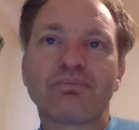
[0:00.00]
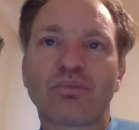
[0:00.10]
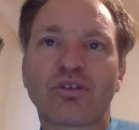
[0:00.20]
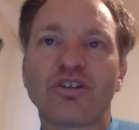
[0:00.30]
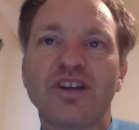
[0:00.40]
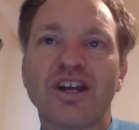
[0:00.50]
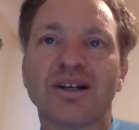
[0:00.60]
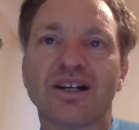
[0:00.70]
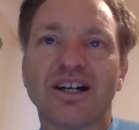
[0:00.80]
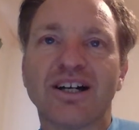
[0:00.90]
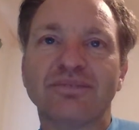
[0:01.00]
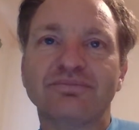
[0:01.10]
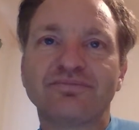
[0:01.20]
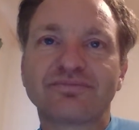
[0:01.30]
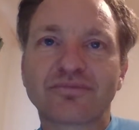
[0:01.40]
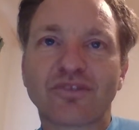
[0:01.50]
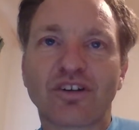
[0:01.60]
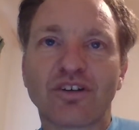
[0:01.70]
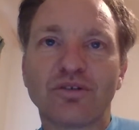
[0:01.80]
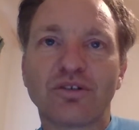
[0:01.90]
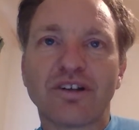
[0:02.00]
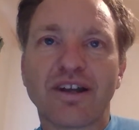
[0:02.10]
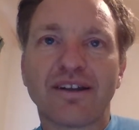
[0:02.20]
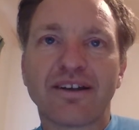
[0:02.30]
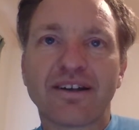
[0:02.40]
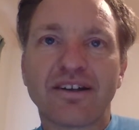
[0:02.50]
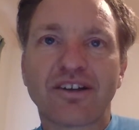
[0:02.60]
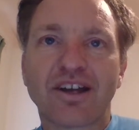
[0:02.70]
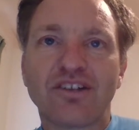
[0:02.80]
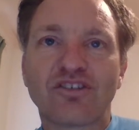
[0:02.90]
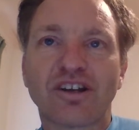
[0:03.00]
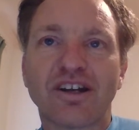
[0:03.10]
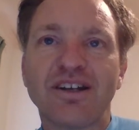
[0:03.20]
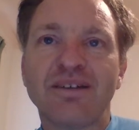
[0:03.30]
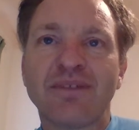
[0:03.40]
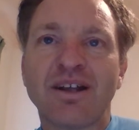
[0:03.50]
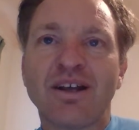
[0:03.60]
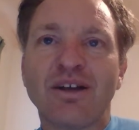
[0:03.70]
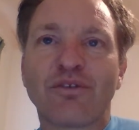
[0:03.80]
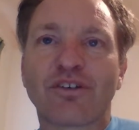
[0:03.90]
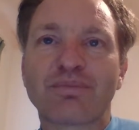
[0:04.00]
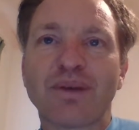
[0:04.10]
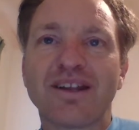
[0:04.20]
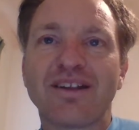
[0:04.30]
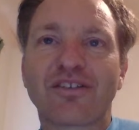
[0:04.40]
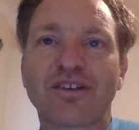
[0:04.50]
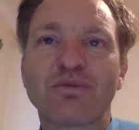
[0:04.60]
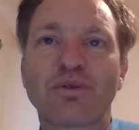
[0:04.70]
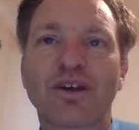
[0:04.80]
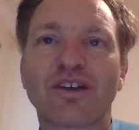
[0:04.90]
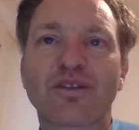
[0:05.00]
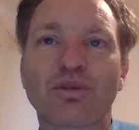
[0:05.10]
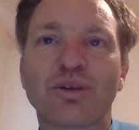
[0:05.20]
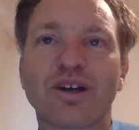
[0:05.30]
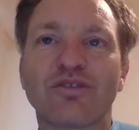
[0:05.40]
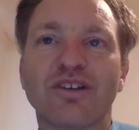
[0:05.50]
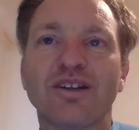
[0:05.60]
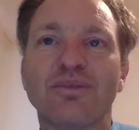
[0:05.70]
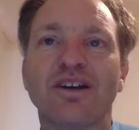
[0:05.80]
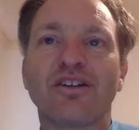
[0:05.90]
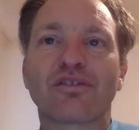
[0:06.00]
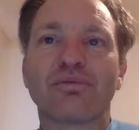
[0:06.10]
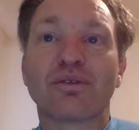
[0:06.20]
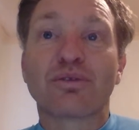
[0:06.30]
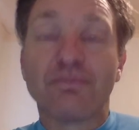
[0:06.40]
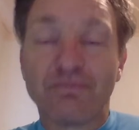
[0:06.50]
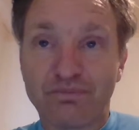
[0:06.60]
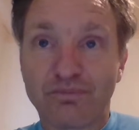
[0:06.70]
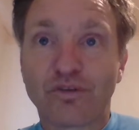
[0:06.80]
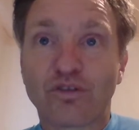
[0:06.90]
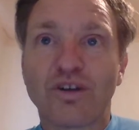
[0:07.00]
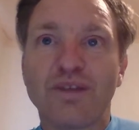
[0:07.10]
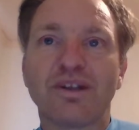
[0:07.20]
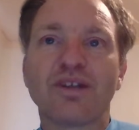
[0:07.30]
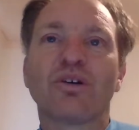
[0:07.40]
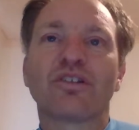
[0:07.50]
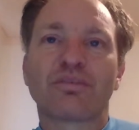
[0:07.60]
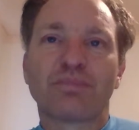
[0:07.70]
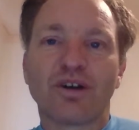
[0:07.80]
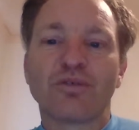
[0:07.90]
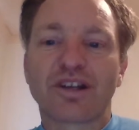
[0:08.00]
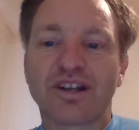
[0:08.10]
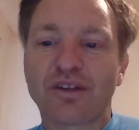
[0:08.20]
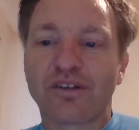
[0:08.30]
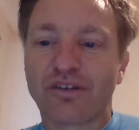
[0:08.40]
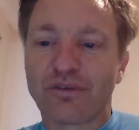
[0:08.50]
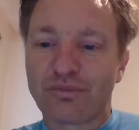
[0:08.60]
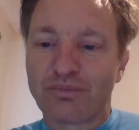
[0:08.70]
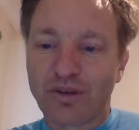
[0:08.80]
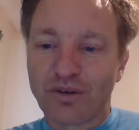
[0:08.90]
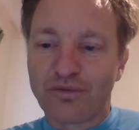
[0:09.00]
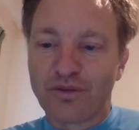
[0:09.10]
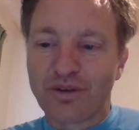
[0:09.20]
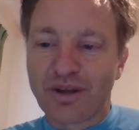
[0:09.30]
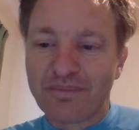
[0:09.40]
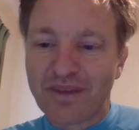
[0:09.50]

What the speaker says: So good on LA8AJA for spanning 7,300 kilometers with 20 milliwatts, but I reckon others have gone further.